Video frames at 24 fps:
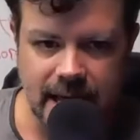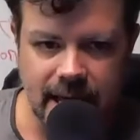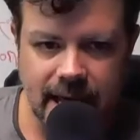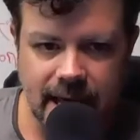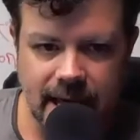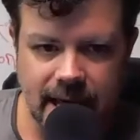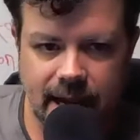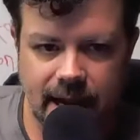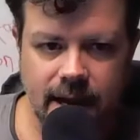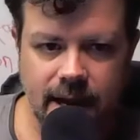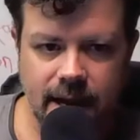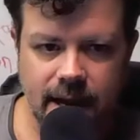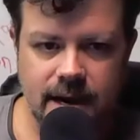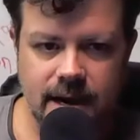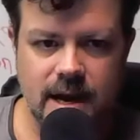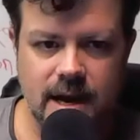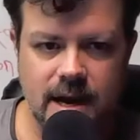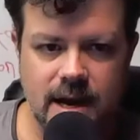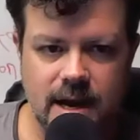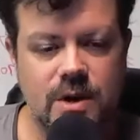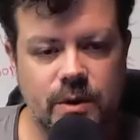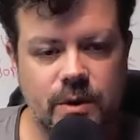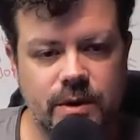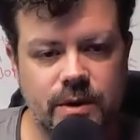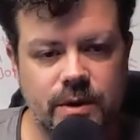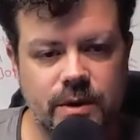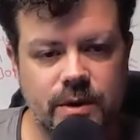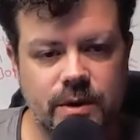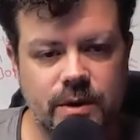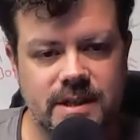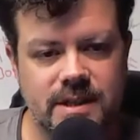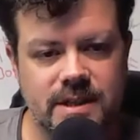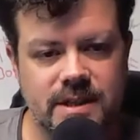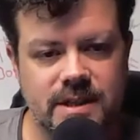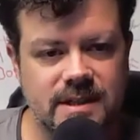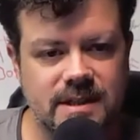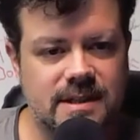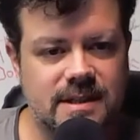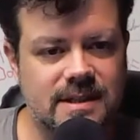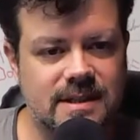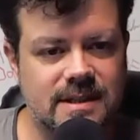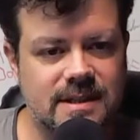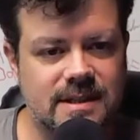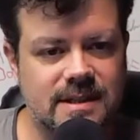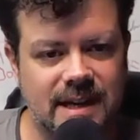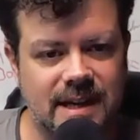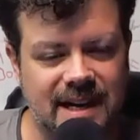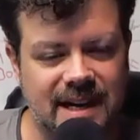And I noticed
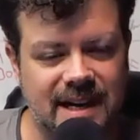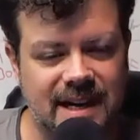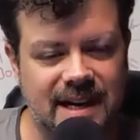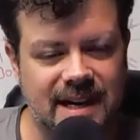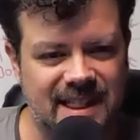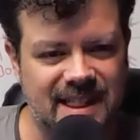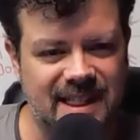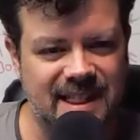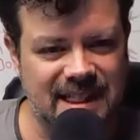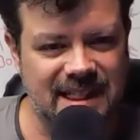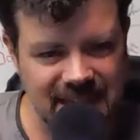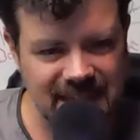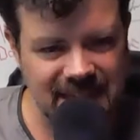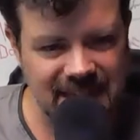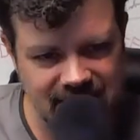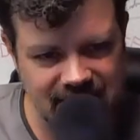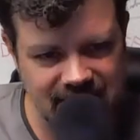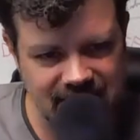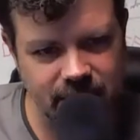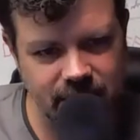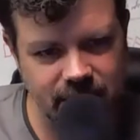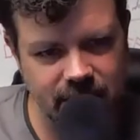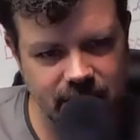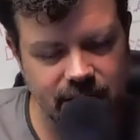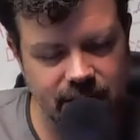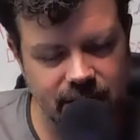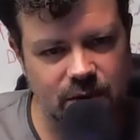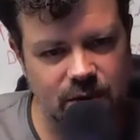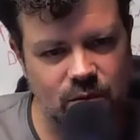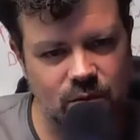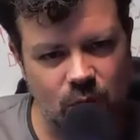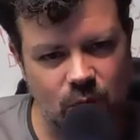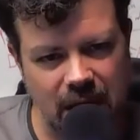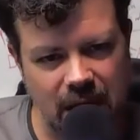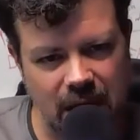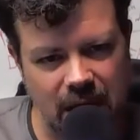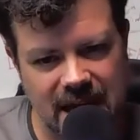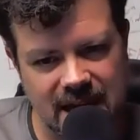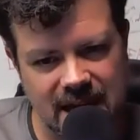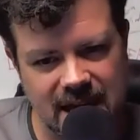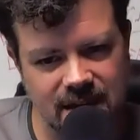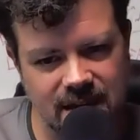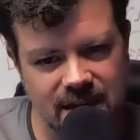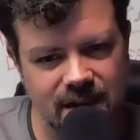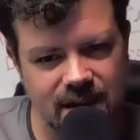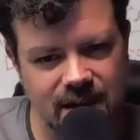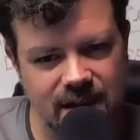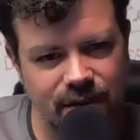this kind of theme that
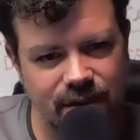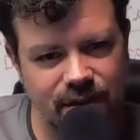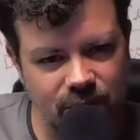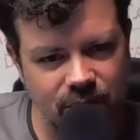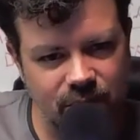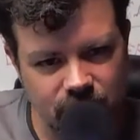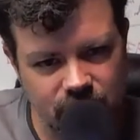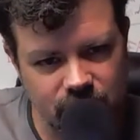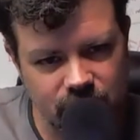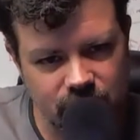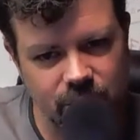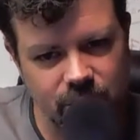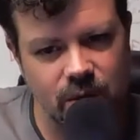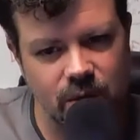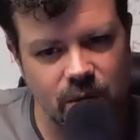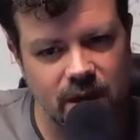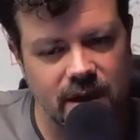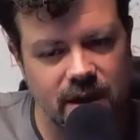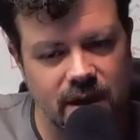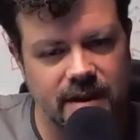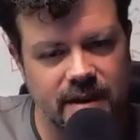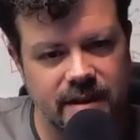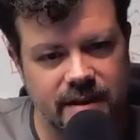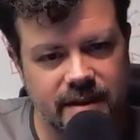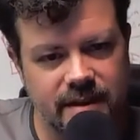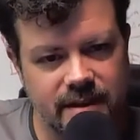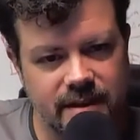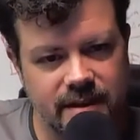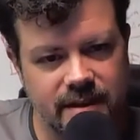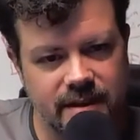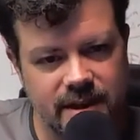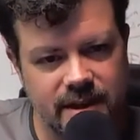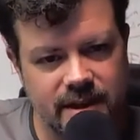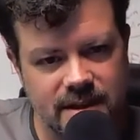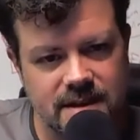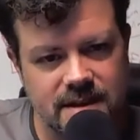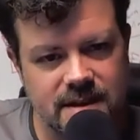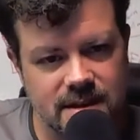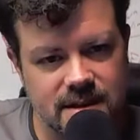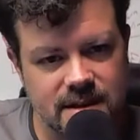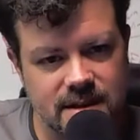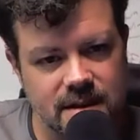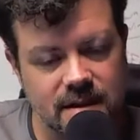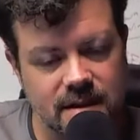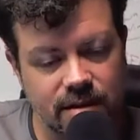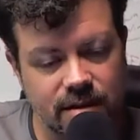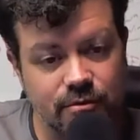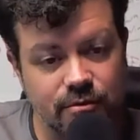ran through
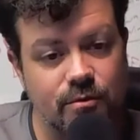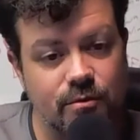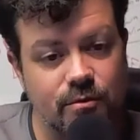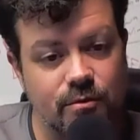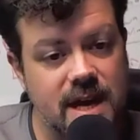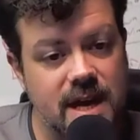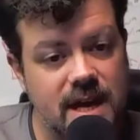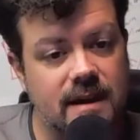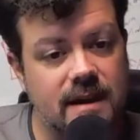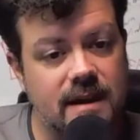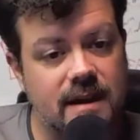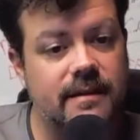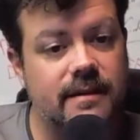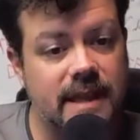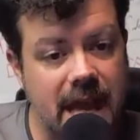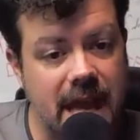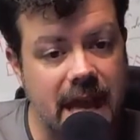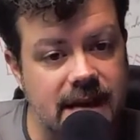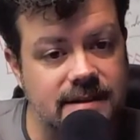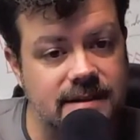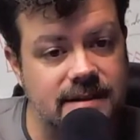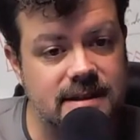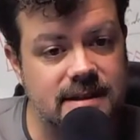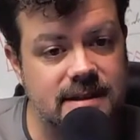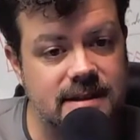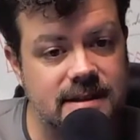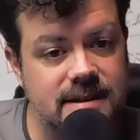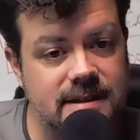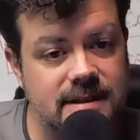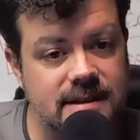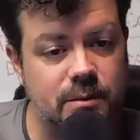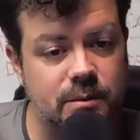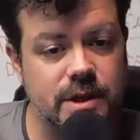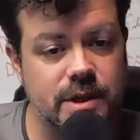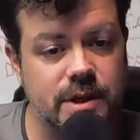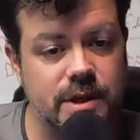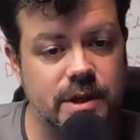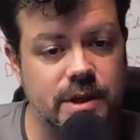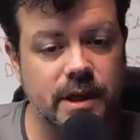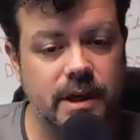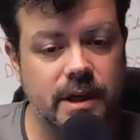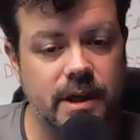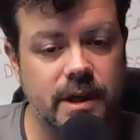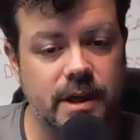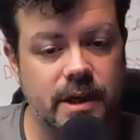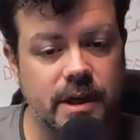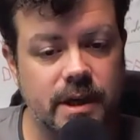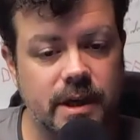these three guests in
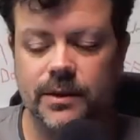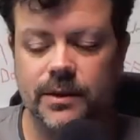particular.